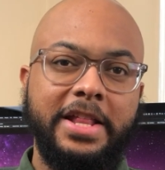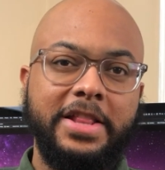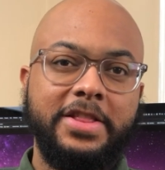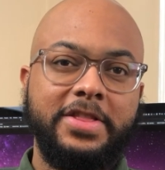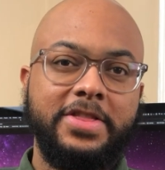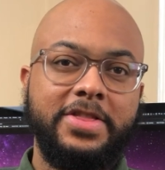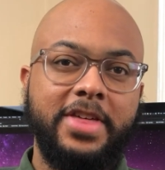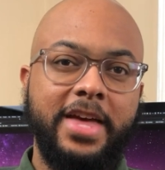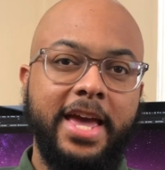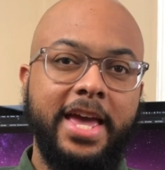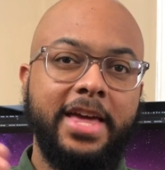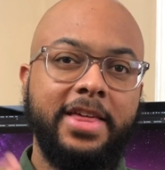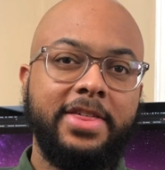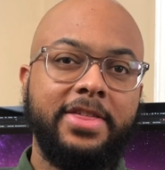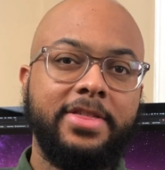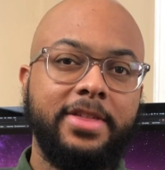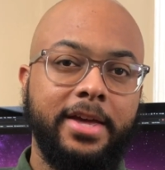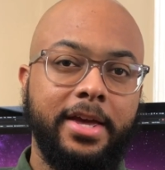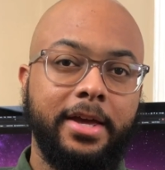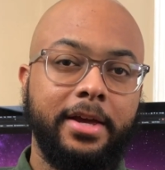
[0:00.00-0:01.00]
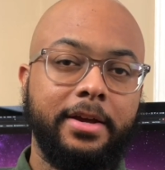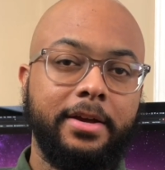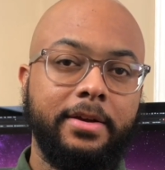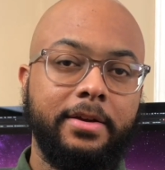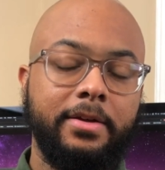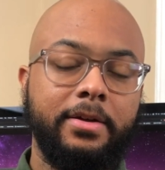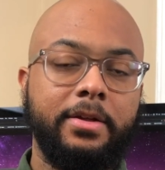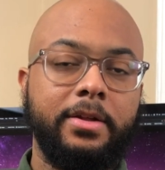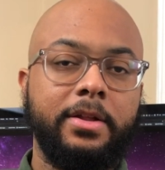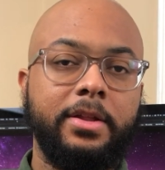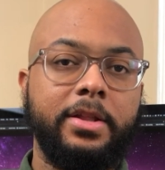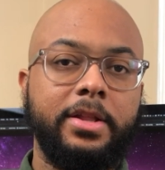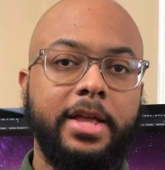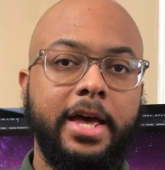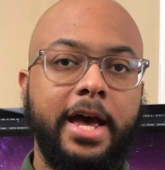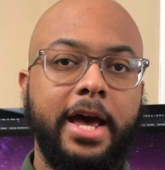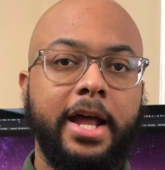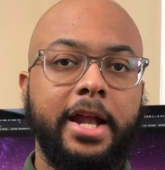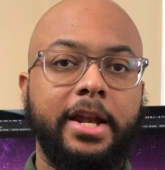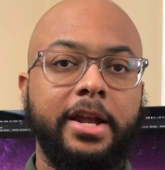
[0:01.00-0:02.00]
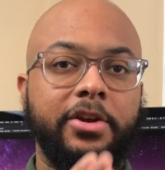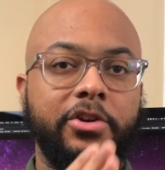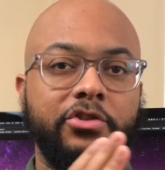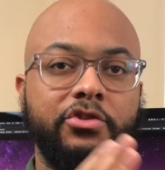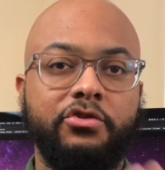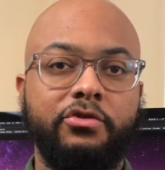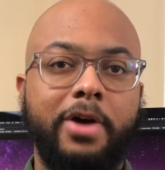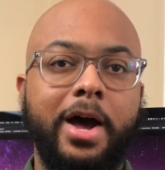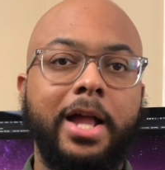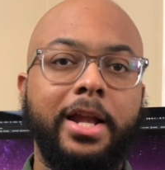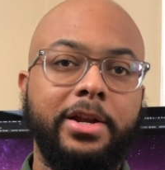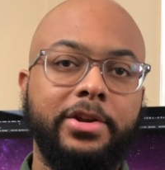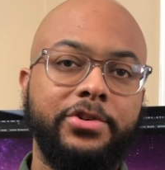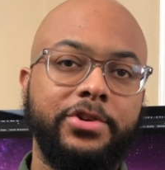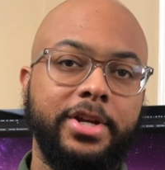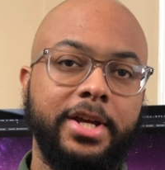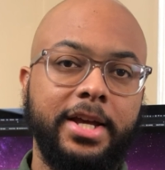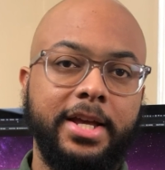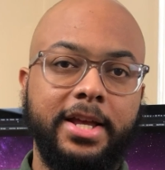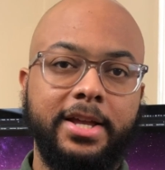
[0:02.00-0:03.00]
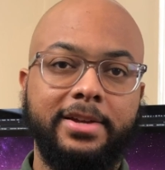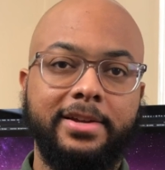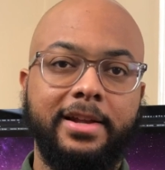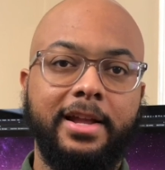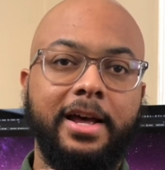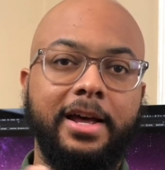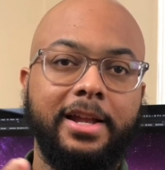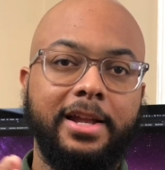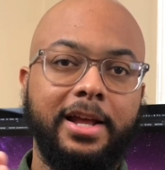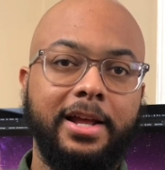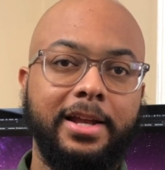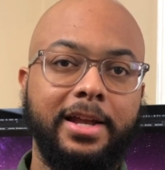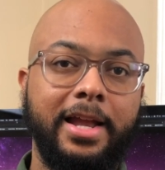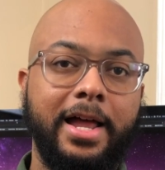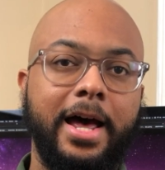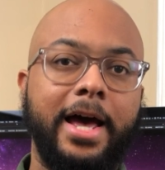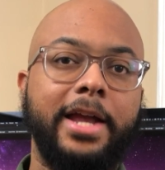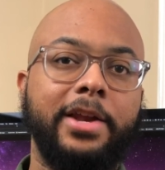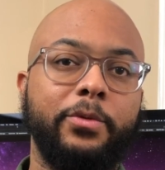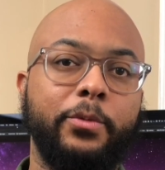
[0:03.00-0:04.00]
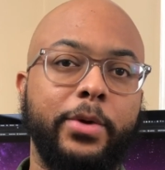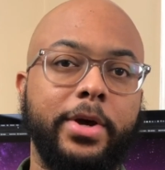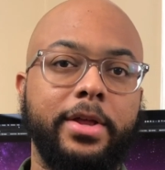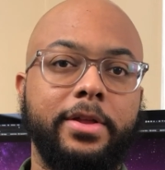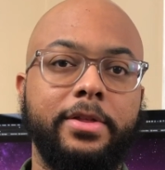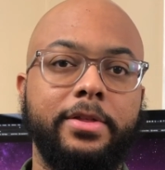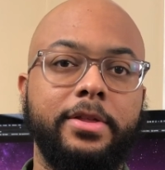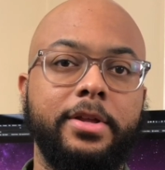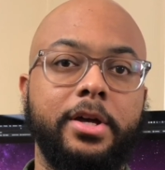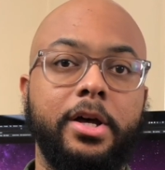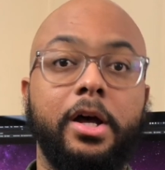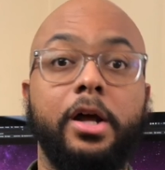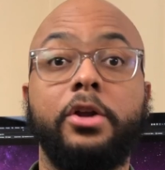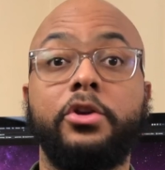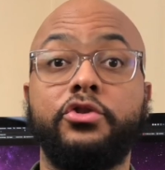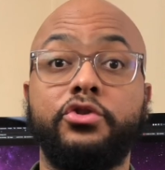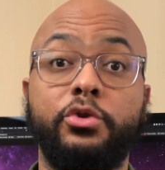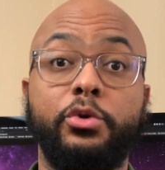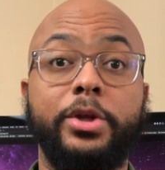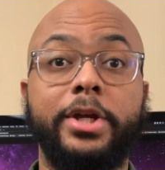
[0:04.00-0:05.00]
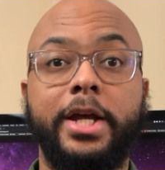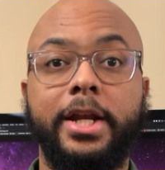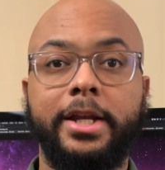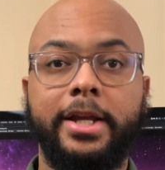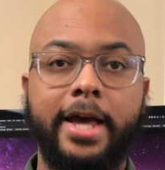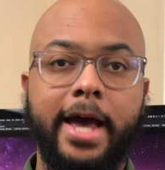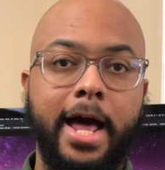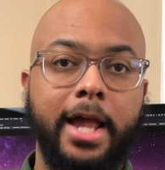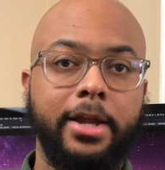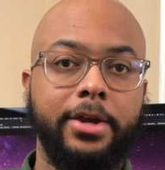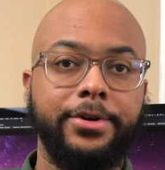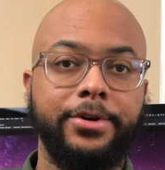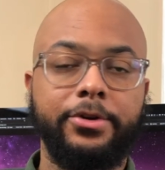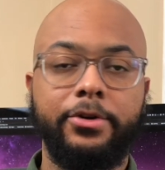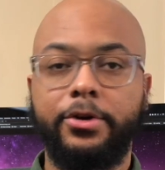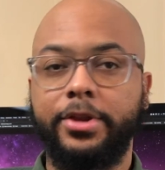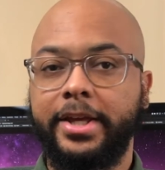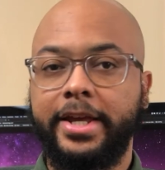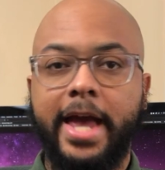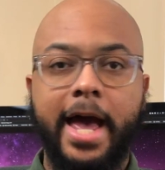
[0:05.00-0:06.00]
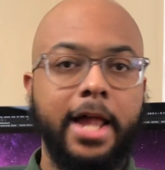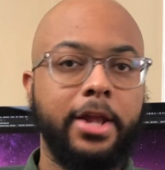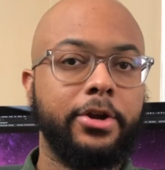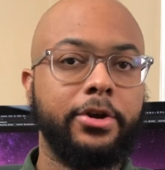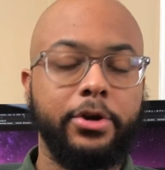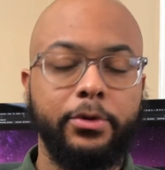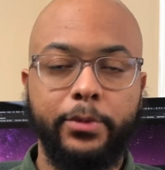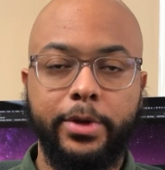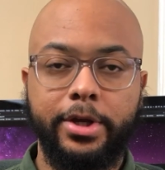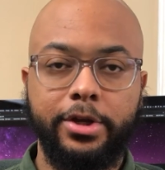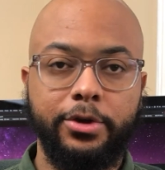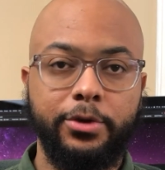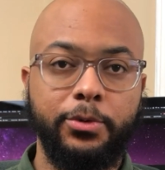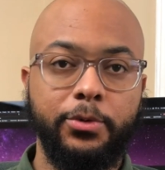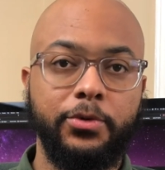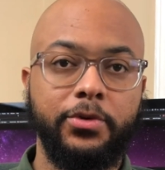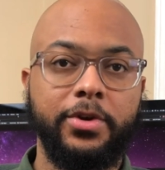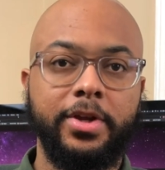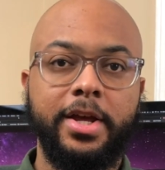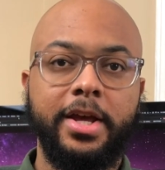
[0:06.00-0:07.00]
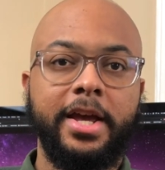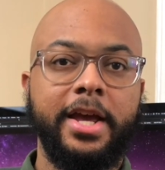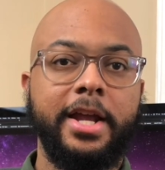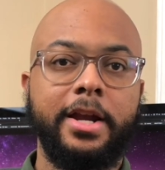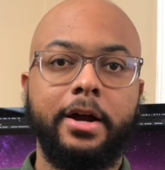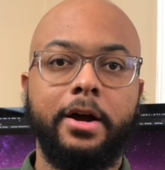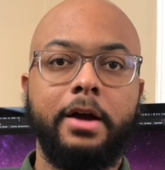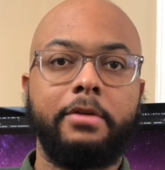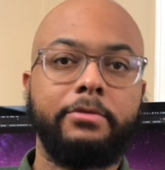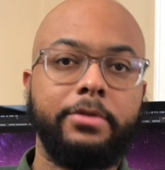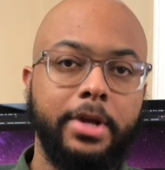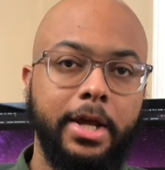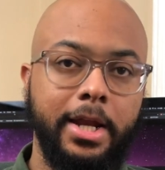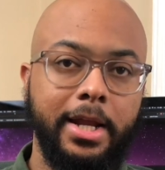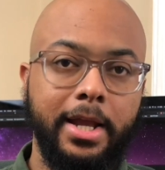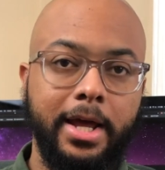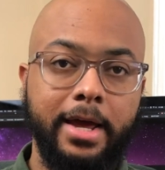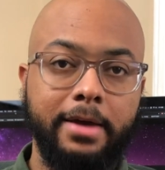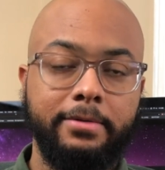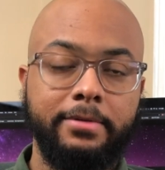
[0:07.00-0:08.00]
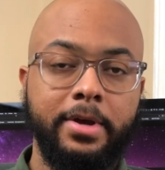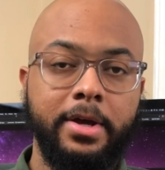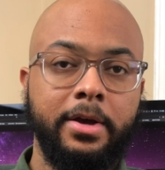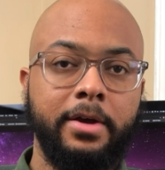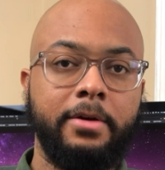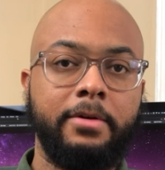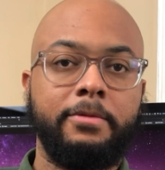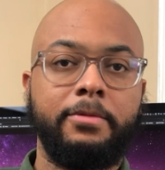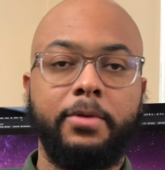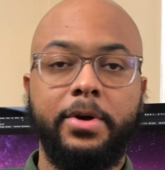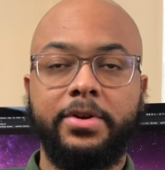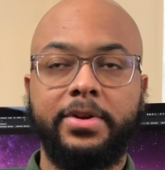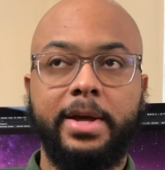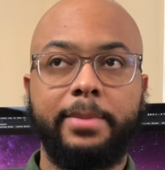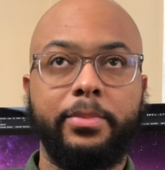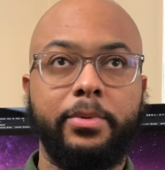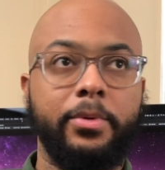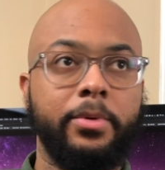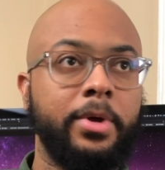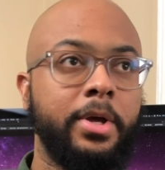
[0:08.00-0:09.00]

they think that astrology is aligned with the Julian calendar, or the calendar we use in our everyday life. For example,